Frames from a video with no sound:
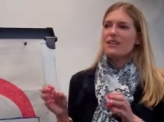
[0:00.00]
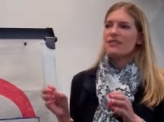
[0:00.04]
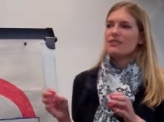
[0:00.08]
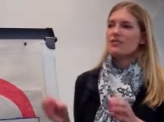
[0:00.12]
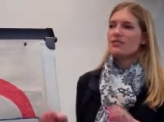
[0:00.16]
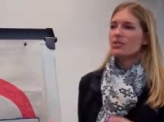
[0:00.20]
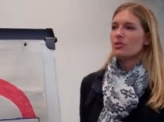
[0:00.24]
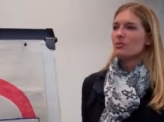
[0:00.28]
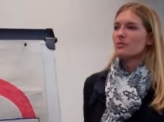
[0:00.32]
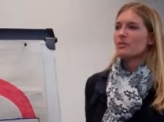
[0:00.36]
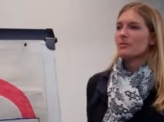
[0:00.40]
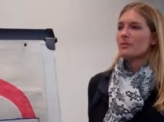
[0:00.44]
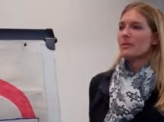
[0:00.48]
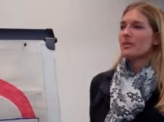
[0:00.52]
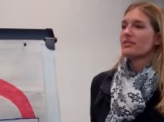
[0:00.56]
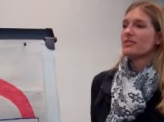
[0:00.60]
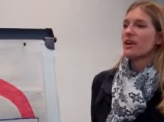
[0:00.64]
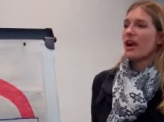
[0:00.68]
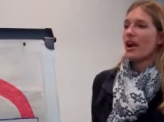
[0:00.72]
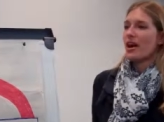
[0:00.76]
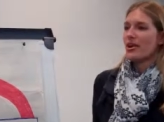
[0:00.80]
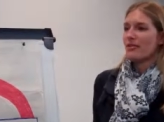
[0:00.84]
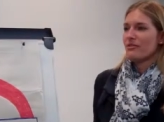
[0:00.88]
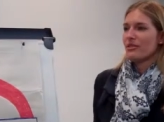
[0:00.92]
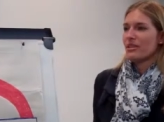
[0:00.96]
The tube was built
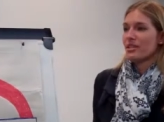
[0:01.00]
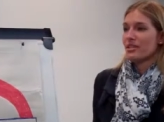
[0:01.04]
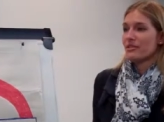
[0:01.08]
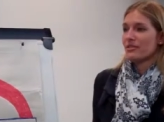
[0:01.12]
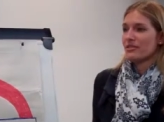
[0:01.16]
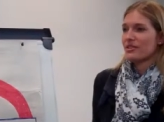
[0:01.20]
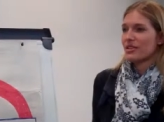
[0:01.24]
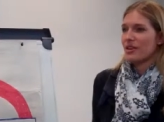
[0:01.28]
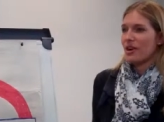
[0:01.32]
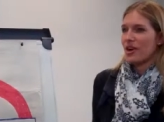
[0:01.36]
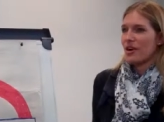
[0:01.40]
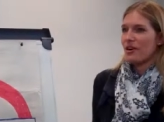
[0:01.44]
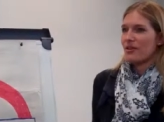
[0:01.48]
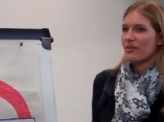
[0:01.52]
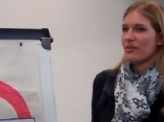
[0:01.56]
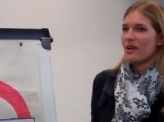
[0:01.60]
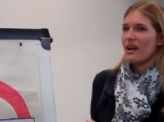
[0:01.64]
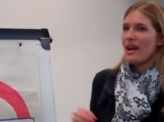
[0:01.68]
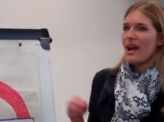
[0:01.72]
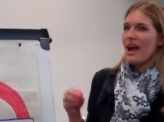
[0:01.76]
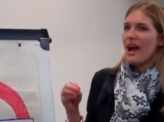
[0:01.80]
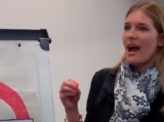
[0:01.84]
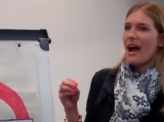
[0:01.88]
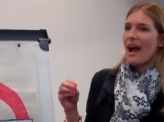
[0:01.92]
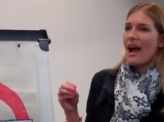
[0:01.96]
100 years ago.
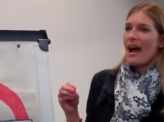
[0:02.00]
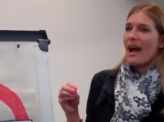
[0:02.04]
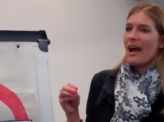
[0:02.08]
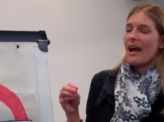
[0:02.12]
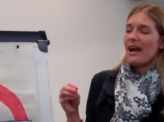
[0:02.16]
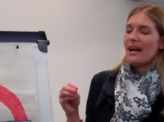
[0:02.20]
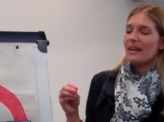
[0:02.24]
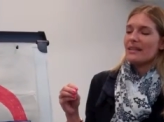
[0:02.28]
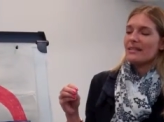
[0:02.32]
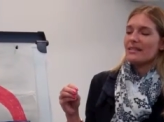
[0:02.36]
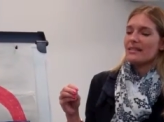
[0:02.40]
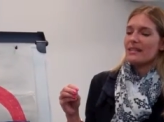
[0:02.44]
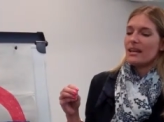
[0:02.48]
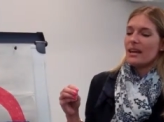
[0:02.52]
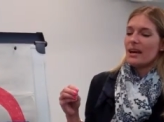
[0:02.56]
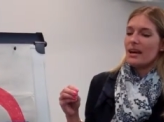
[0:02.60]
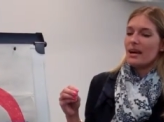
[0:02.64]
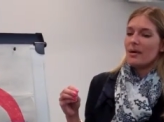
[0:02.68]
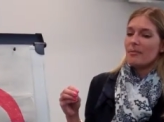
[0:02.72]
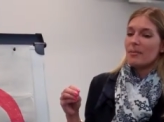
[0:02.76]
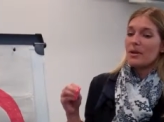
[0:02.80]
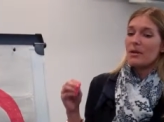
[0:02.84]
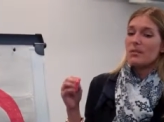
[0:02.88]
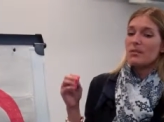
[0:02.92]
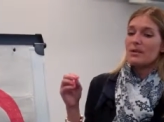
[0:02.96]
And
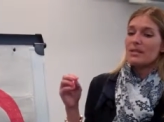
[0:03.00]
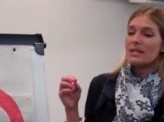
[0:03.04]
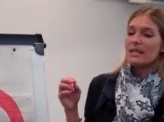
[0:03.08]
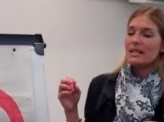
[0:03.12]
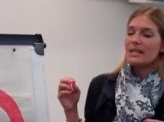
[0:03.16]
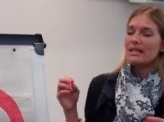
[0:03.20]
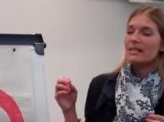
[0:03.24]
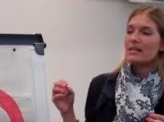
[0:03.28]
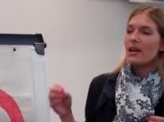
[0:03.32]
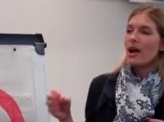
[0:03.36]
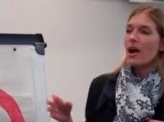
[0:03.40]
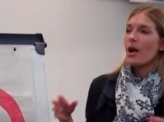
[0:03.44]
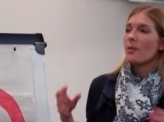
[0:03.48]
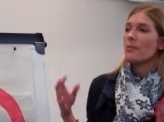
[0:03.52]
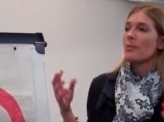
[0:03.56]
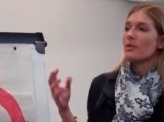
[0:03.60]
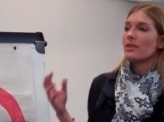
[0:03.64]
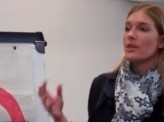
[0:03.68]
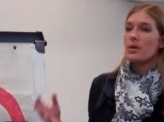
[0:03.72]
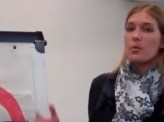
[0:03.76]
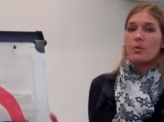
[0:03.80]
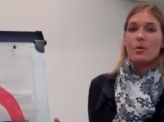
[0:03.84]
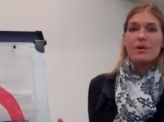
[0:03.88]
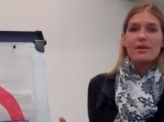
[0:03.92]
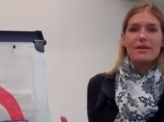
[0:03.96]
it was in a time
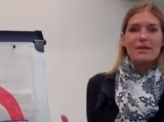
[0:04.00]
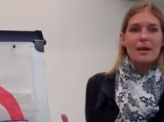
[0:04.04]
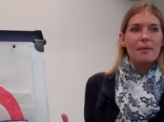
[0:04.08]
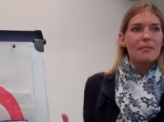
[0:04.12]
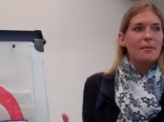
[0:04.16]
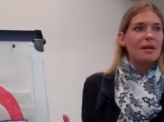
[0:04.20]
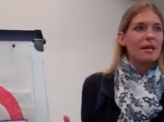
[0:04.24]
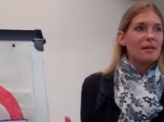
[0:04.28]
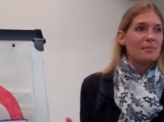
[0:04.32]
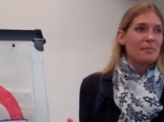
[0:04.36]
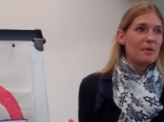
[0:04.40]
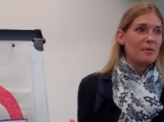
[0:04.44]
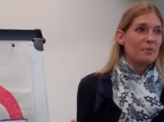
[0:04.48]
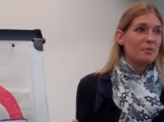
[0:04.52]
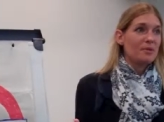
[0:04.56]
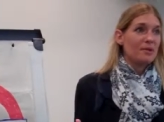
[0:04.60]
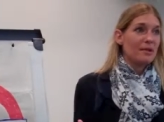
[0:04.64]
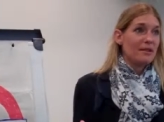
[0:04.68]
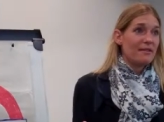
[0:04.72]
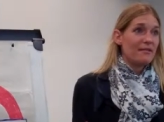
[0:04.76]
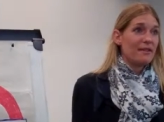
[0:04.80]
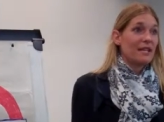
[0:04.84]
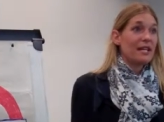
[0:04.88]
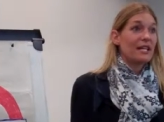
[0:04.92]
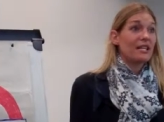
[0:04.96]
when there weren't that many people
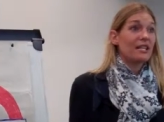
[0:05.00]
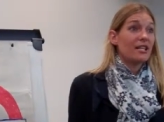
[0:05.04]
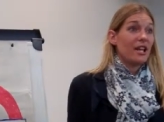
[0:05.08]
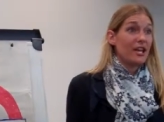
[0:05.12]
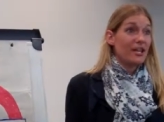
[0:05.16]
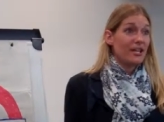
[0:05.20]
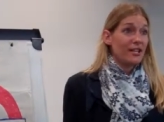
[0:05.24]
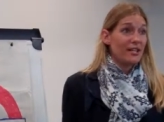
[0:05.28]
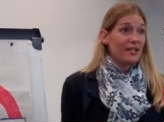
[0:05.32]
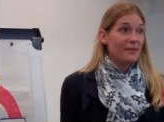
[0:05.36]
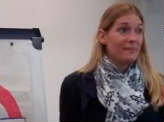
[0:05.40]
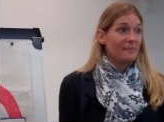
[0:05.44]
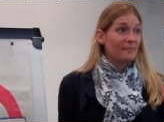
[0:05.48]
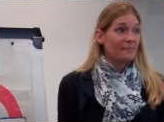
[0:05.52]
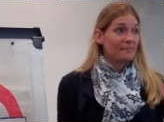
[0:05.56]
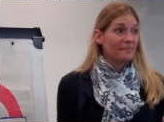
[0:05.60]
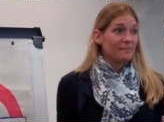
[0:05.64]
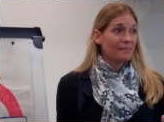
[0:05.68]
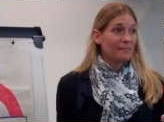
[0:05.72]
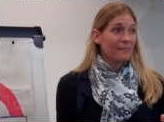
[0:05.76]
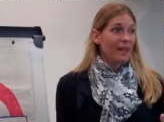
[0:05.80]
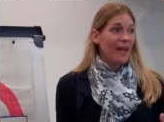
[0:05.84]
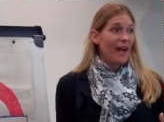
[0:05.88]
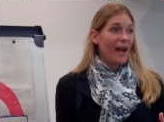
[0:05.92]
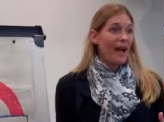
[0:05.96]
living in London,
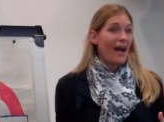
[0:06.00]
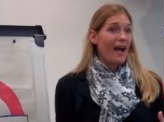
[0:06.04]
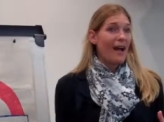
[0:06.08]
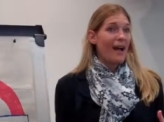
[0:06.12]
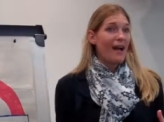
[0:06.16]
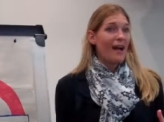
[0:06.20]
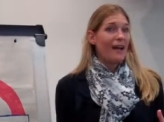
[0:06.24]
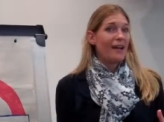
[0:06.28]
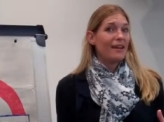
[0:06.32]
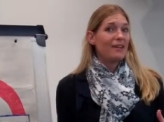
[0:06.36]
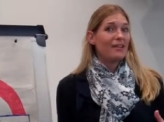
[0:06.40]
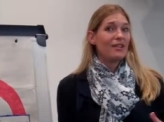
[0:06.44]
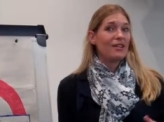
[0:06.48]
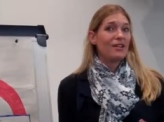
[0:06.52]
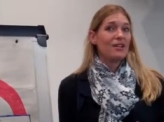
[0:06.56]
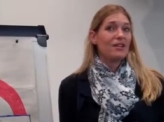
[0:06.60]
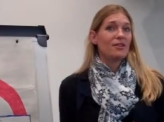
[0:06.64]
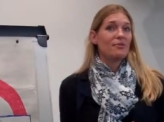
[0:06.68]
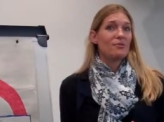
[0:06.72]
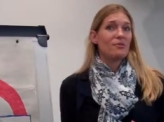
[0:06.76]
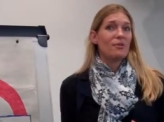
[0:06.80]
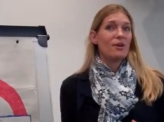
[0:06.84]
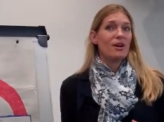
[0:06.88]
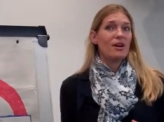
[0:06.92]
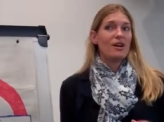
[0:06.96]
and
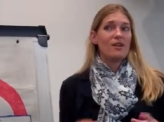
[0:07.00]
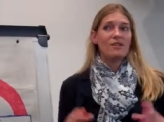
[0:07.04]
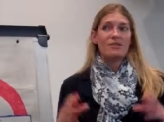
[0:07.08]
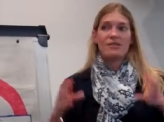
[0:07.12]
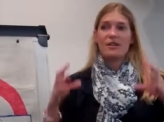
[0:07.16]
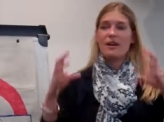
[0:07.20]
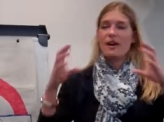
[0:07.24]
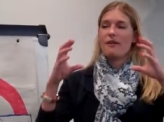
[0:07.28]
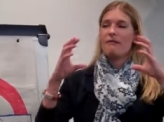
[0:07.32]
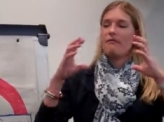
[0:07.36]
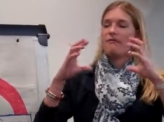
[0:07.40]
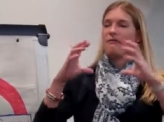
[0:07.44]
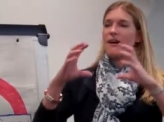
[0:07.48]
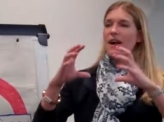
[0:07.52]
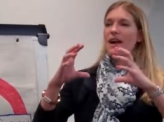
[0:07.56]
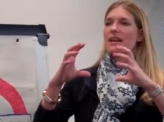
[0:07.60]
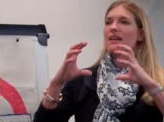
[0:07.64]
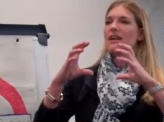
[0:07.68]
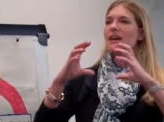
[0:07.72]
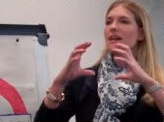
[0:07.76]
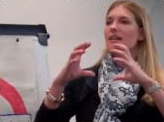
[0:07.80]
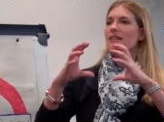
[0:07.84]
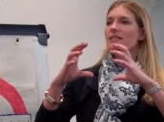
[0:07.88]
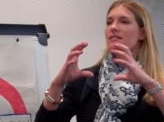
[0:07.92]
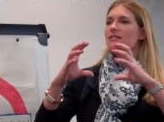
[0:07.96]
it was a
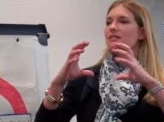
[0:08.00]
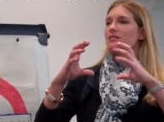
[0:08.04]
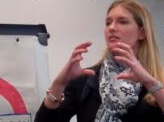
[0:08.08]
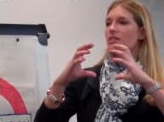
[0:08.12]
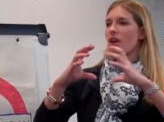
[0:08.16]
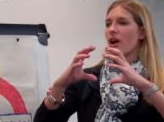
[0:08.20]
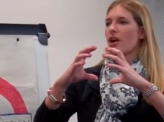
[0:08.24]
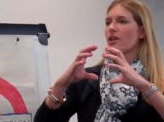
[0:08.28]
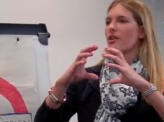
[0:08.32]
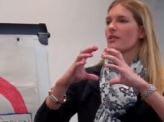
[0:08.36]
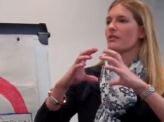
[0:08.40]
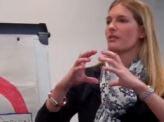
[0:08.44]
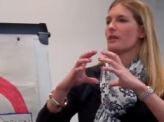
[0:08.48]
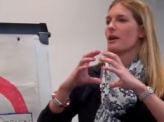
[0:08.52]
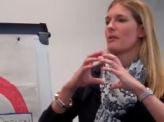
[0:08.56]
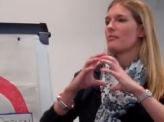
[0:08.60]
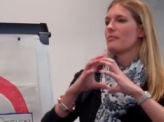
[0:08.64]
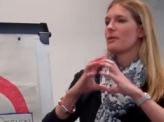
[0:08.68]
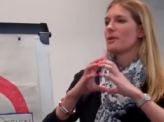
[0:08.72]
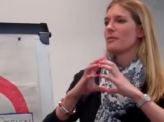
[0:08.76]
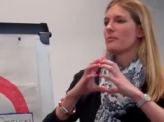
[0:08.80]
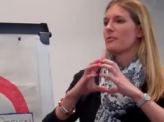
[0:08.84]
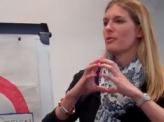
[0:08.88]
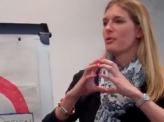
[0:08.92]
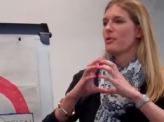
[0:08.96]
finite tunnel
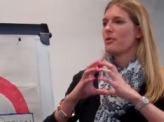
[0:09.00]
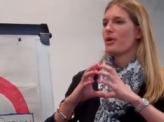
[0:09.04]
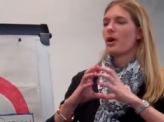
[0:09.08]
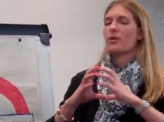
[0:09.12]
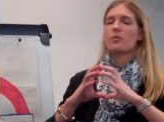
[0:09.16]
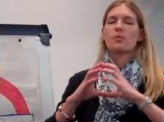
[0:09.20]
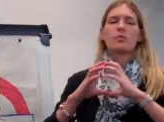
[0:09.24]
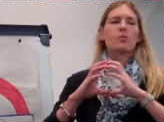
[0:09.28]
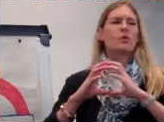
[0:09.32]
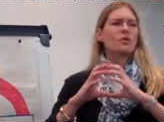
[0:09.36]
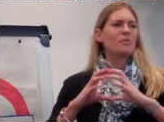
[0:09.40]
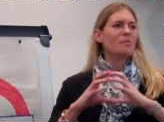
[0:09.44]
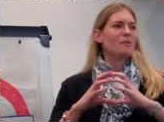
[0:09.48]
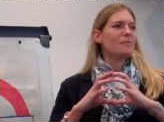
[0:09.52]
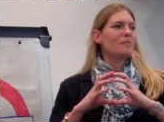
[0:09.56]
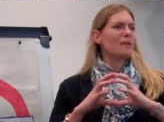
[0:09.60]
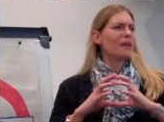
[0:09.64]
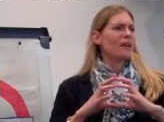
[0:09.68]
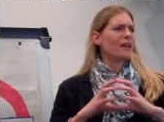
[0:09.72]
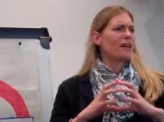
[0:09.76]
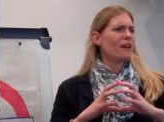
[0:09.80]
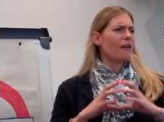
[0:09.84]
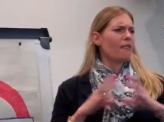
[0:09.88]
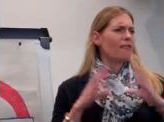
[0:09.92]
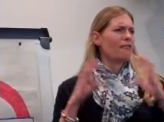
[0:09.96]
that people thought would be
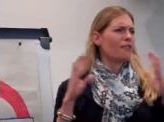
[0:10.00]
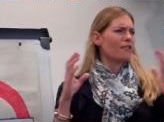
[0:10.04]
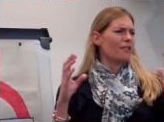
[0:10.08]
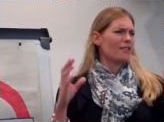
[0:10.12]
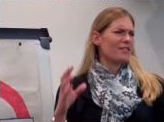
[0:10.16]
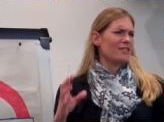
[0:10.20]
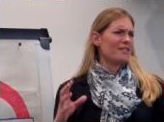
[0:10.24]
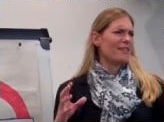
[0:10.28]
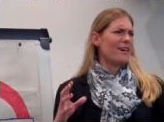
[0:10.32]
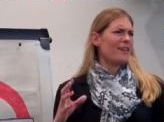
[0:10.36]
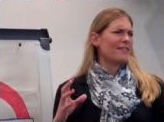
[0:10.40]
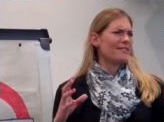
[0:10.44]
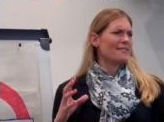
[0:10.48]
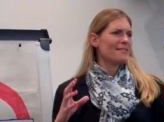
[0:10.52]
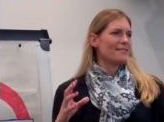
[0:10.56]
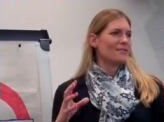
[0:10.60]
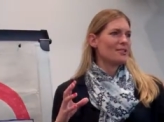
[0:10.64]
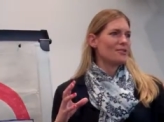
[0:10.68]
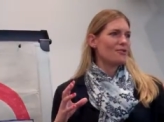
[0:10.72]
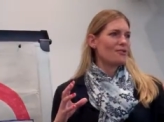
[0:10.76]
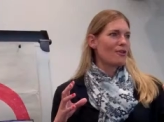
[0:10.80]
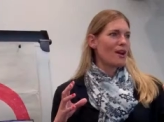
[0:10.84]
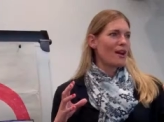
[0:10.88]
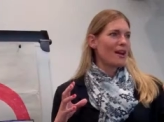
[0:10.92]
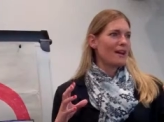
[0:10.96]
big enough for the size of
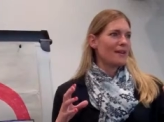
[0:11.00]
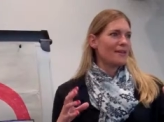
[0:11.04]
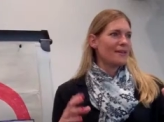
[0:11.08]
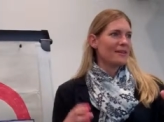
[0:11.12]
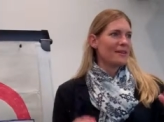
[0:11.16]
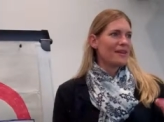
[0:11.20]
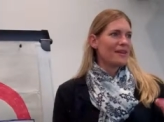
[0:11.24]
the train.